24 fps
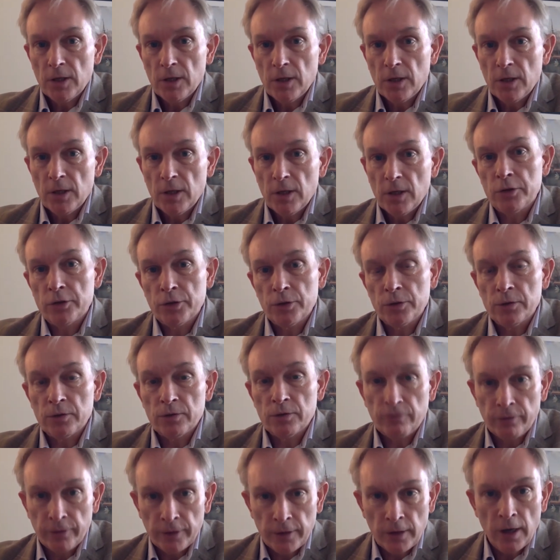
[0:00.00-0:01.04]
So that the
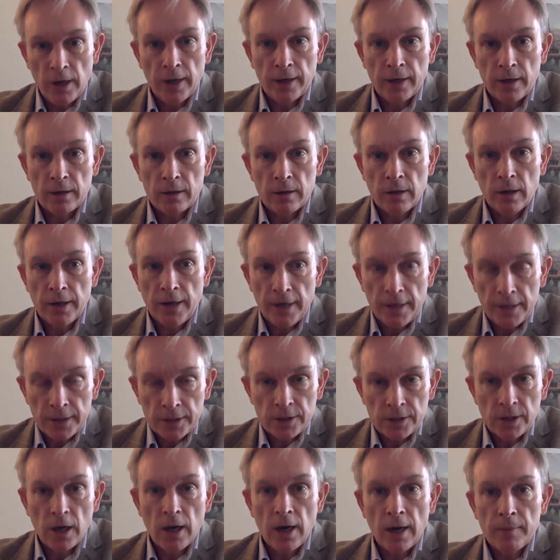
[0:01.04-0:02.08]
students feel like at any
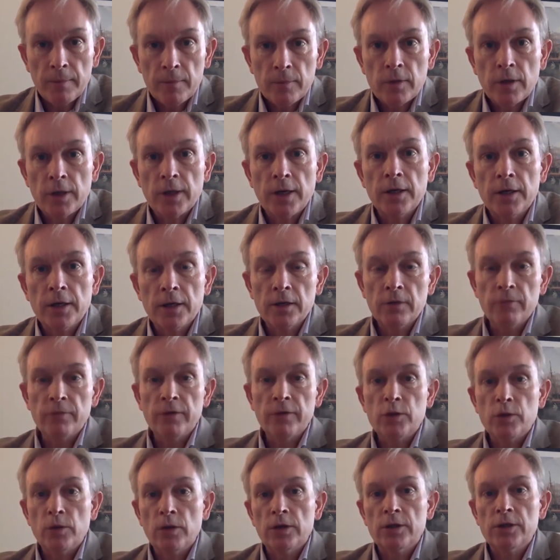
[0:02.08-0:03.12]
time they're getting
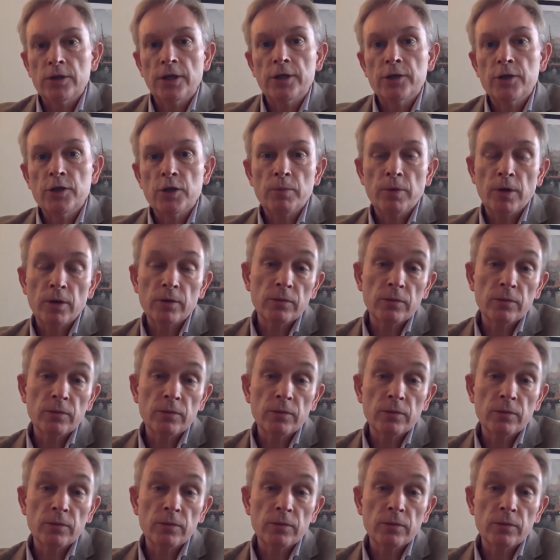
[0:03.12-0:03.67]
individual attention,